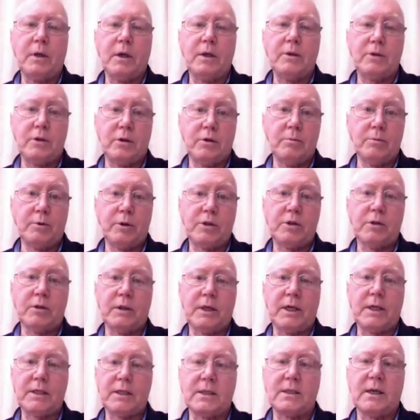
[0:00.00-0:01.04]
too much
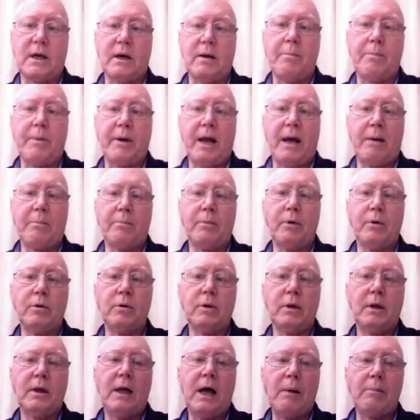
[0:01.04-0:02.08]
unnecessary preamble,
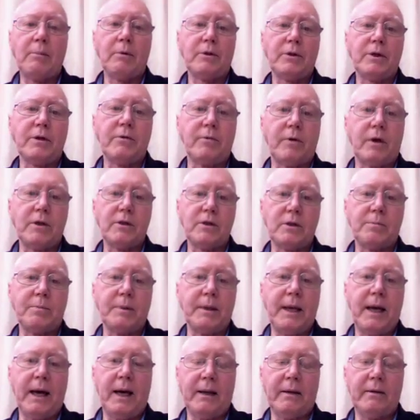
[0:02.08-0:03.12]
Hamilton Rogers
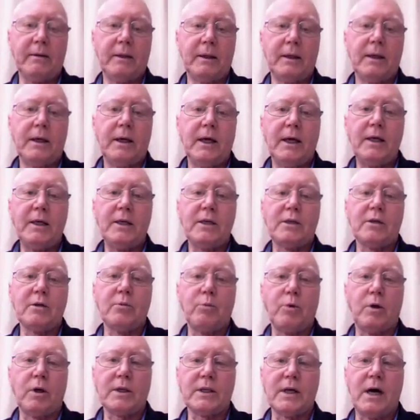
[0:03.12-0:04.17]
began, in his
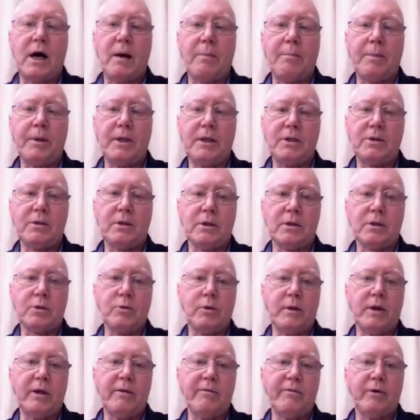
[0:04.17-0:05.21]
somewhat high-pitched and
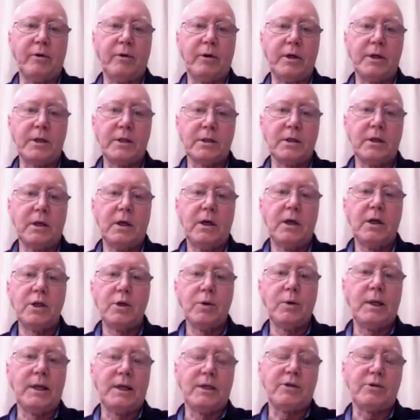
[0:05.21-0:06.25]
squeaky voice, to
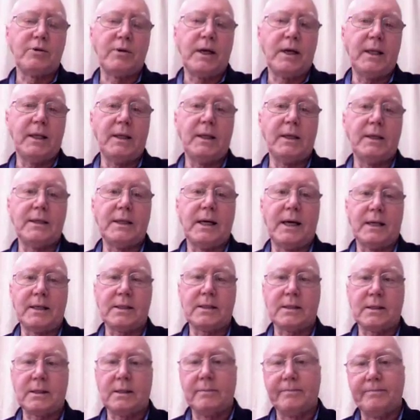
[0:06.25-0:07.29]
illustrate their
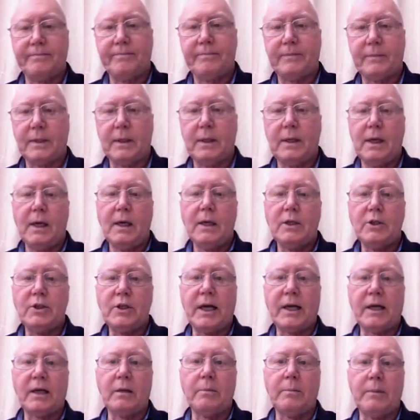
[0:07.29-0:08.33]
task.
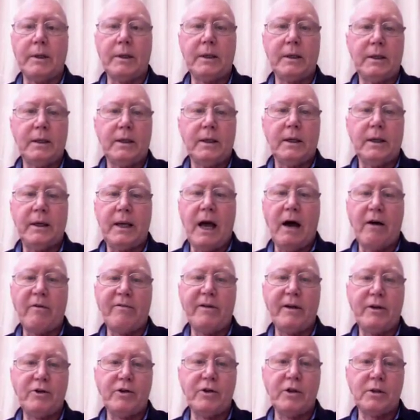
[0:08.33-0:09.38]
Gentlemen, now
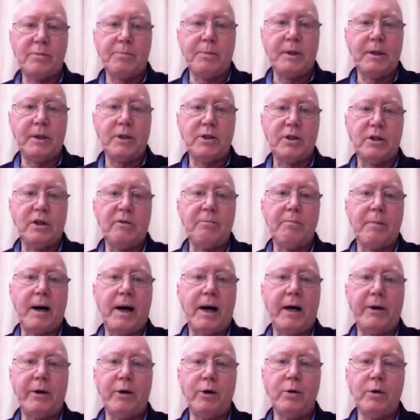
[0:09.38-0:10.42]
victory has been achieved by
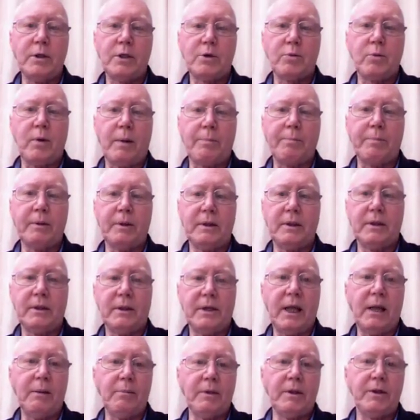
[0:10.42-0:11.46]
our newest weapon,
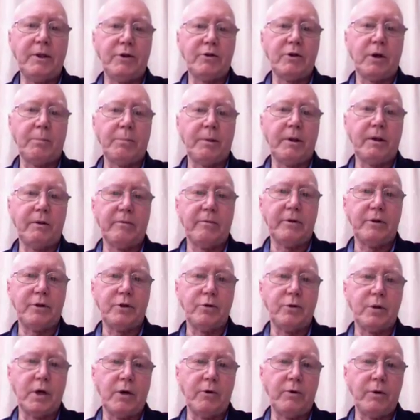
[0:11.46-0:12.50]
namely the dropping of the
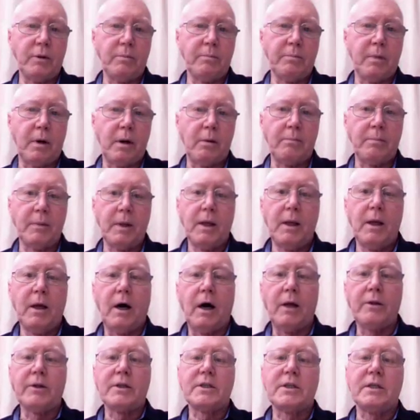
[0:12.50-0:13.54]
Teutonian bomb
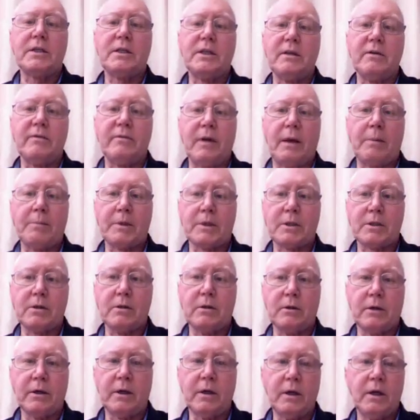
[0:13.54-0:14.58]
on the city of
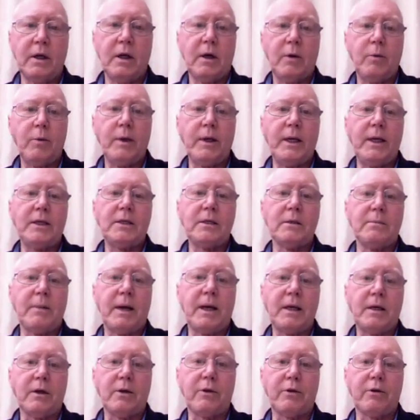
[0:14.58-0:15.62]
Namaskura, we need to
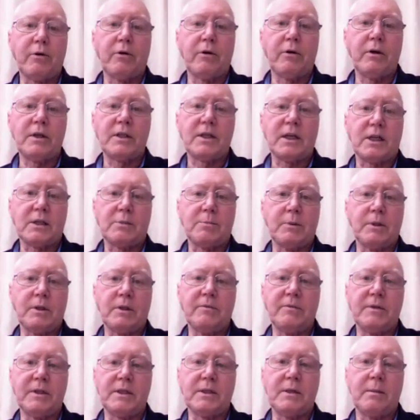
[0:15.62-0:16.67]
make a thorough assessment of
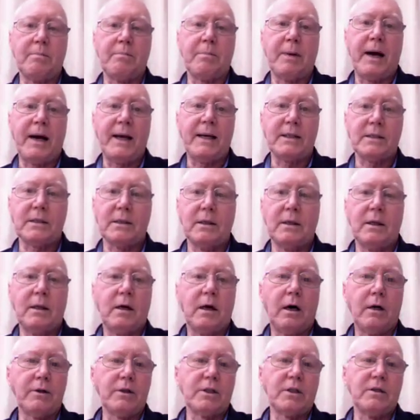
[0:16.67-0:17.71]
its impact
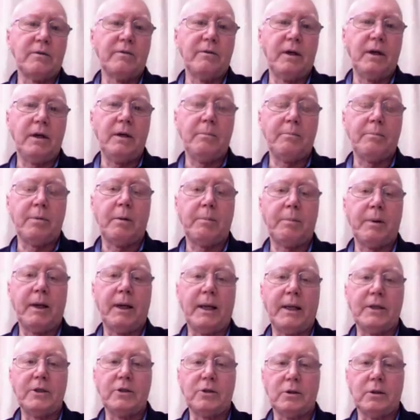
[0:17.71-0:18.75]
on the civilian
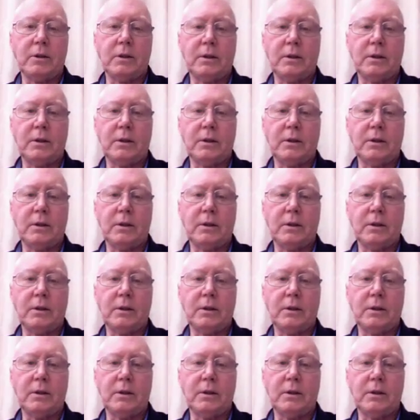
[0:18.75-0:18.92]
population.